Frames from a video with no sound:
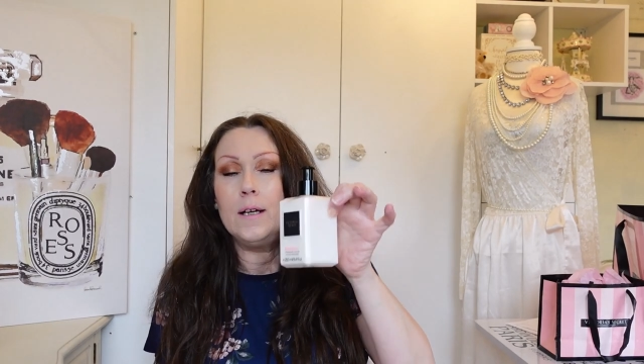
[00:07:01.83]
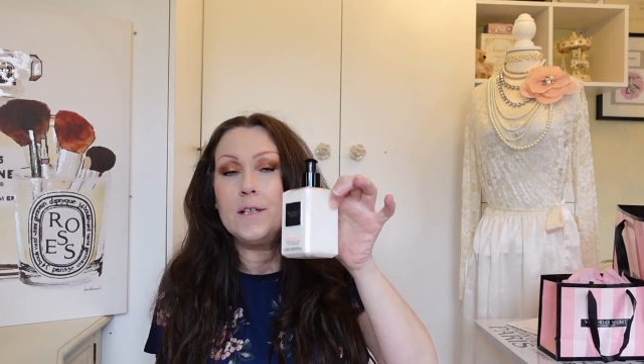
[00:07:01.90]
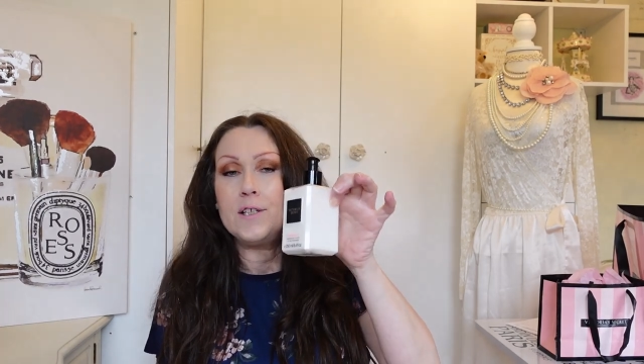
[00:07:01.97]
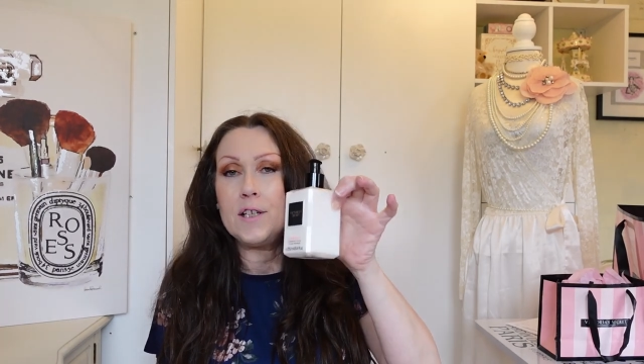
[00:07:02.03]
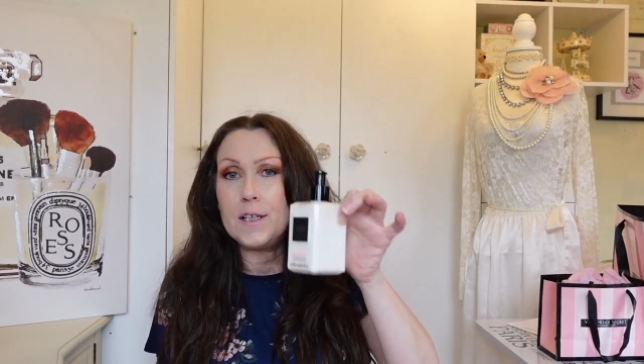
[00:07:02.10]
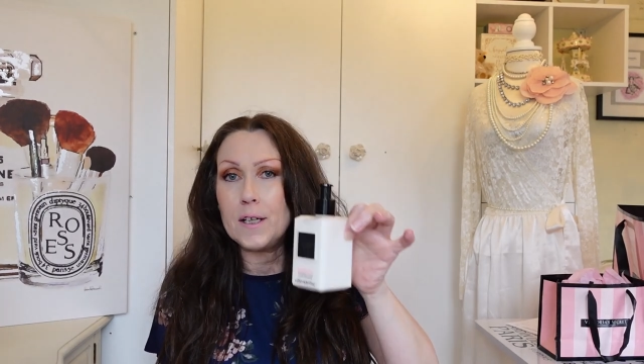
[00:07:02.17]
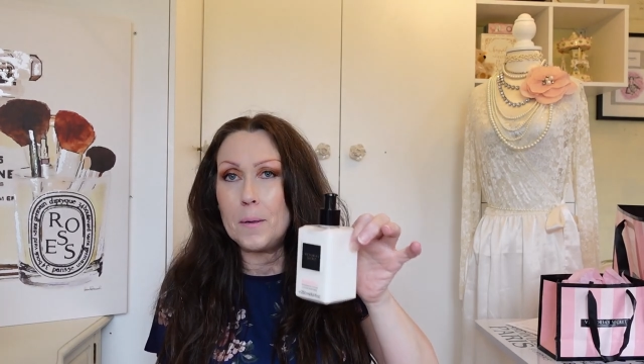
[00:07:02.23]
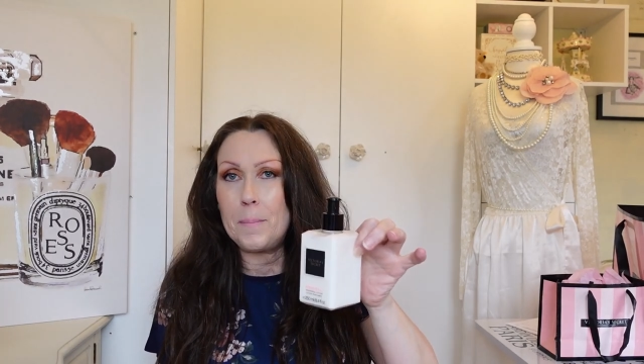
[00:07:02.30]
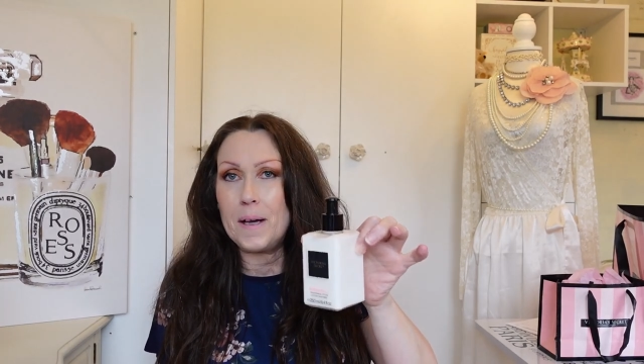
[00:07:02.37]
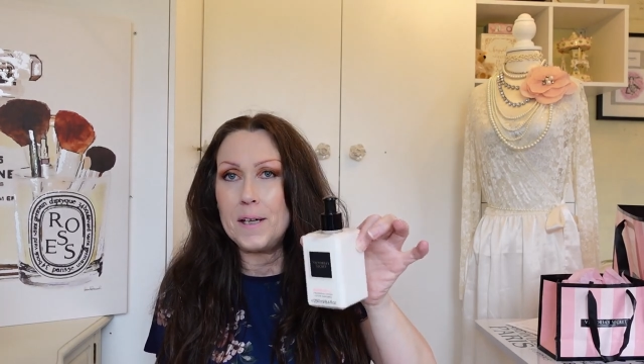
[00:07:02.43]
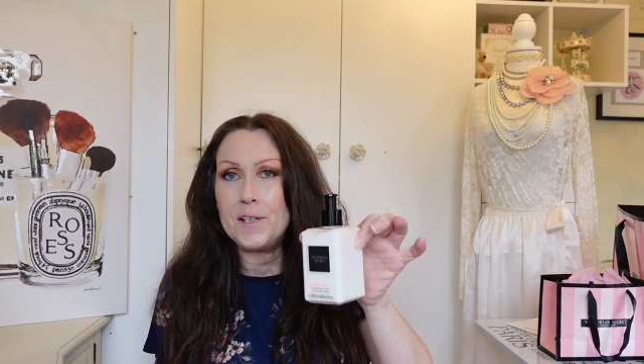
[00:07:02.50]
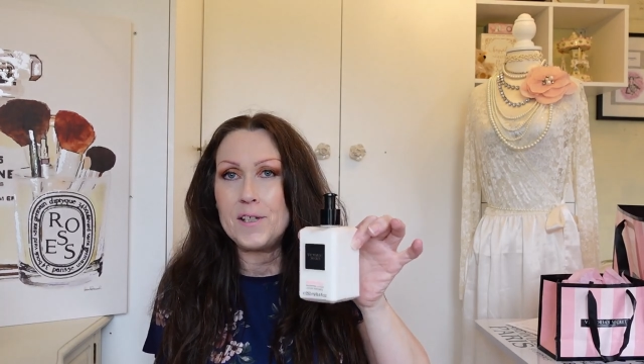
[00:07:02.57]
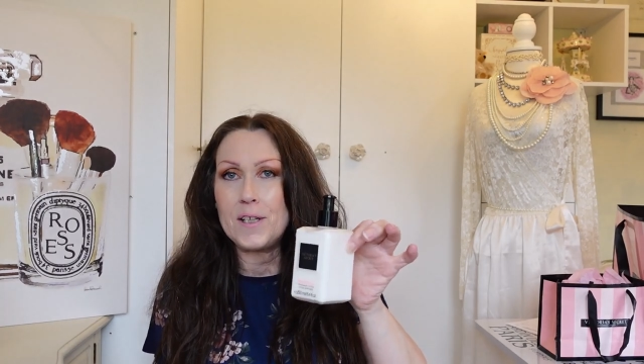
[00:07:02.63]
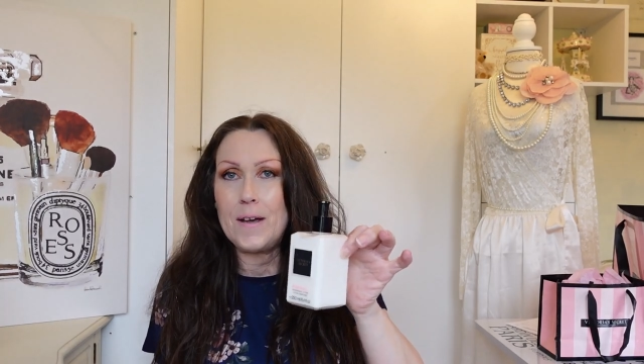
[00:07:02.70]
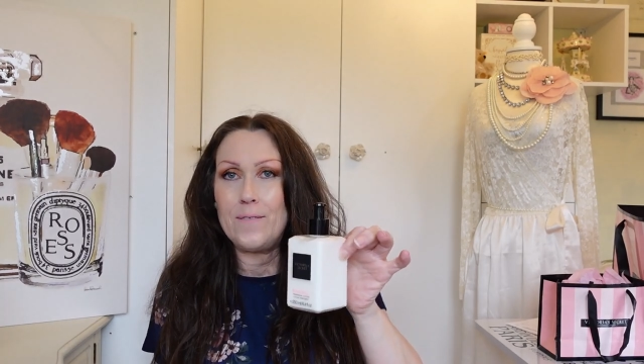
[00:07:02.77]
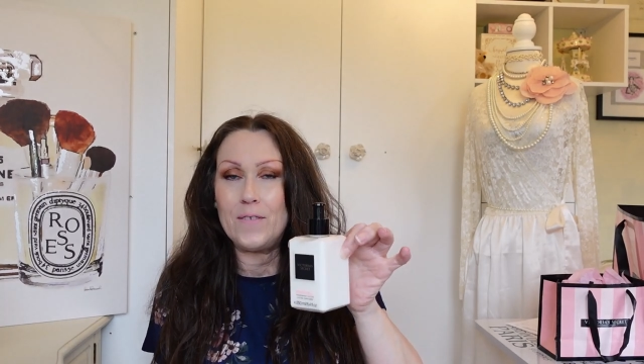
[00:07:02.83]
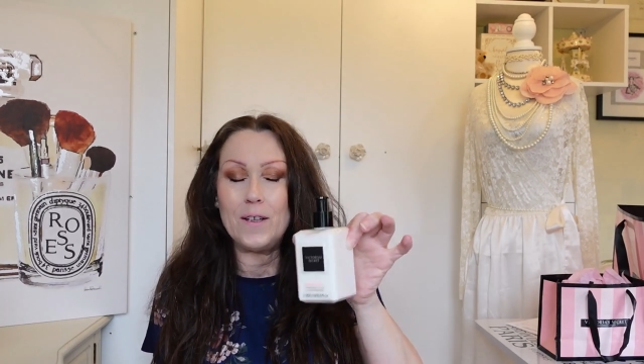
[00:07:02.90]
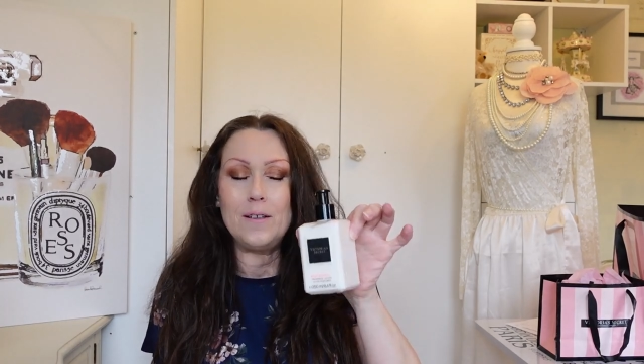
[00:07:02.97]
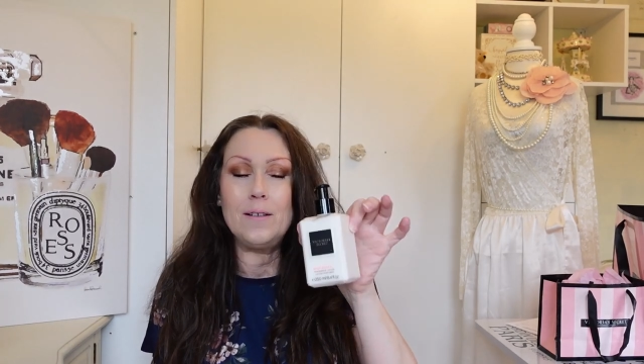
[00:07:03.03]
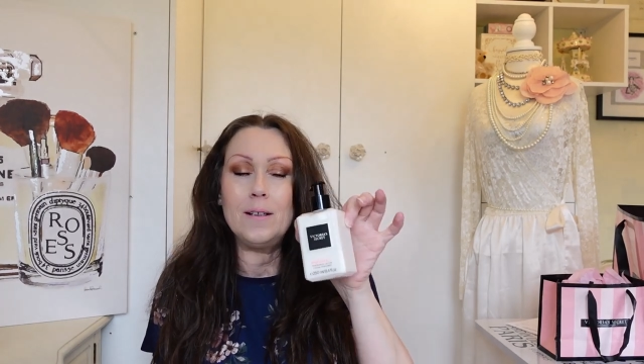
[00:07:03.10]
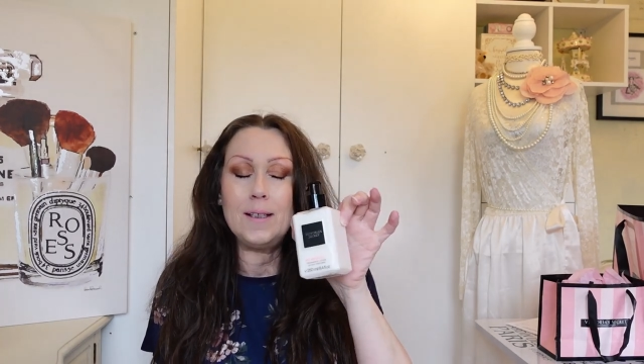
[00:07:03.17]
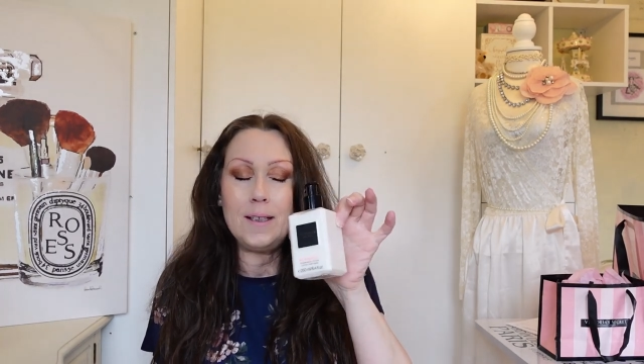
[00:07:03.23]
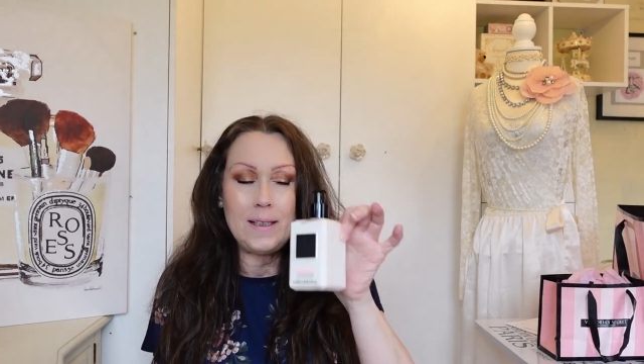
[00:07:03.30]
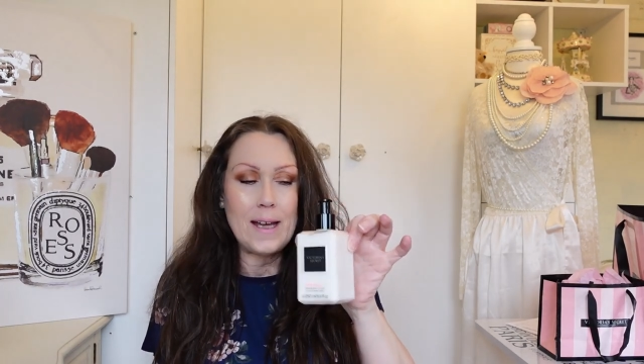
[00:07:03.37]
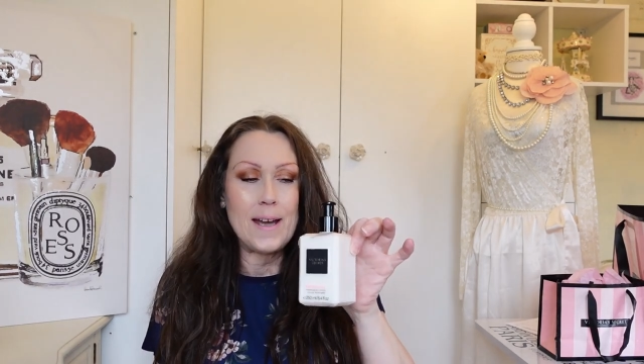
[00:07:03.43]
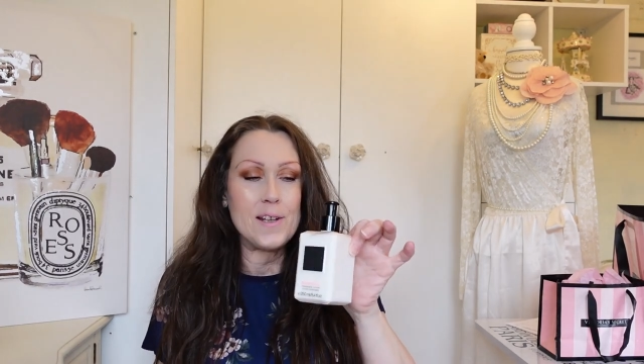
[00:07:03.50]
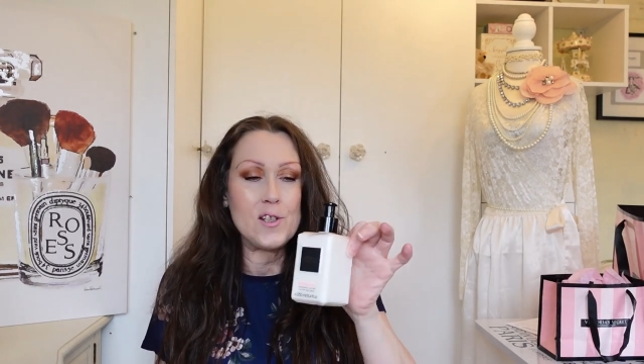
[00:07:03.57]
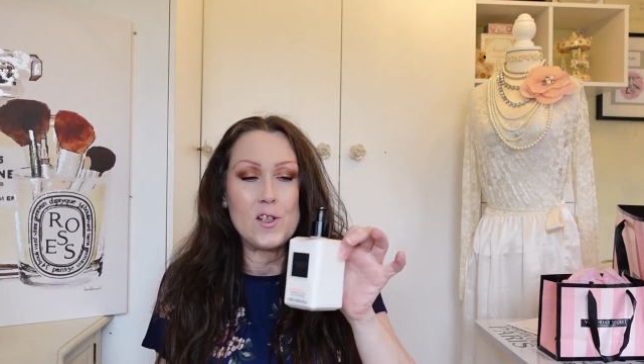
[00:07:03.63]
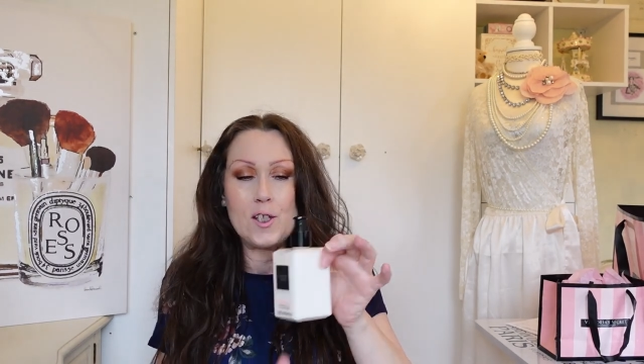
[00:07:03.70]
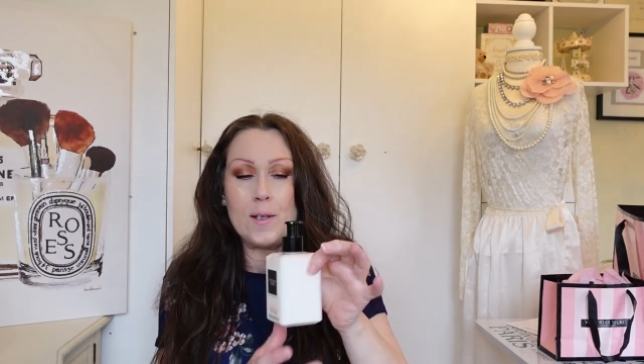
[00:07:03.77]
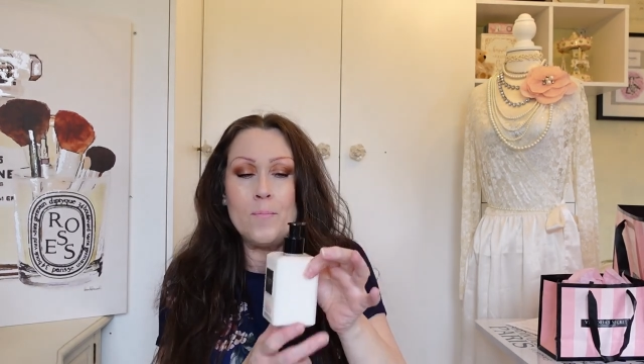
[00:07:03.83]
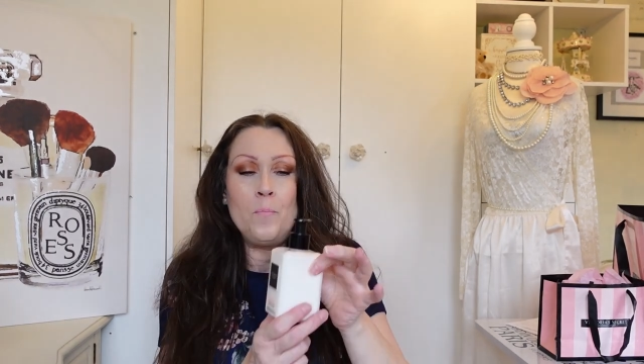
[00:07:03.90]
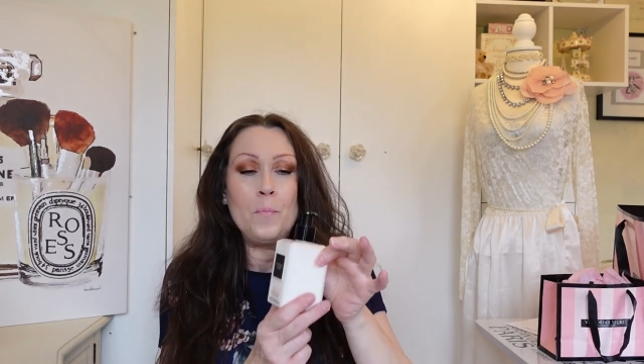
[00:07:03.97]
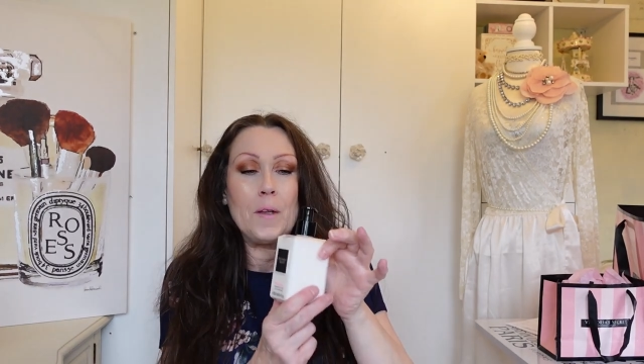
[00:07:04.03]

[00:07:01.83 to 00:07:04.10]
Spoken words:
Did I pay £7? Yes.